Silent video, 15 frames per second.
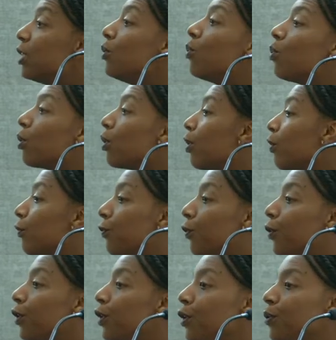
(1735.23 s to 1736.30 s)
in order
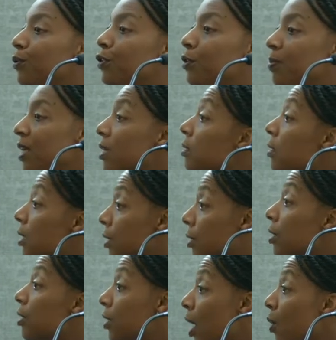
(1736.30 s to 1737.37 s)
for you to be
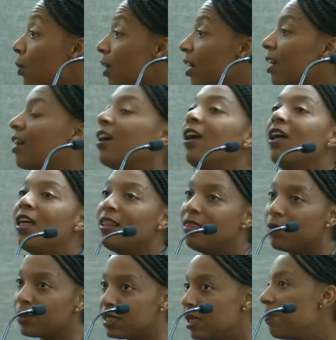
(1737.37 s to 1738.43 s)
considered a donor,
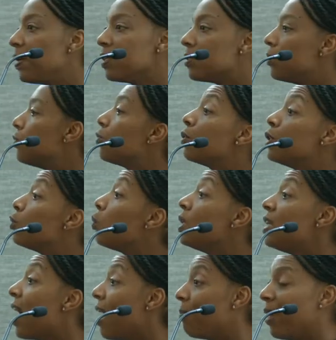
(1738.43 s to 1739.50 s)
the recipient's insurance
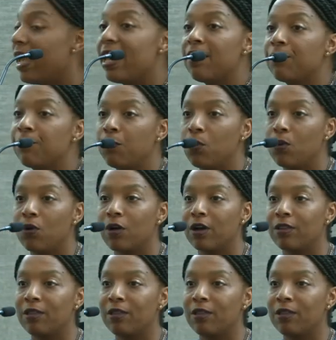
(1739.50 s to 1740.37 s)
would not pay for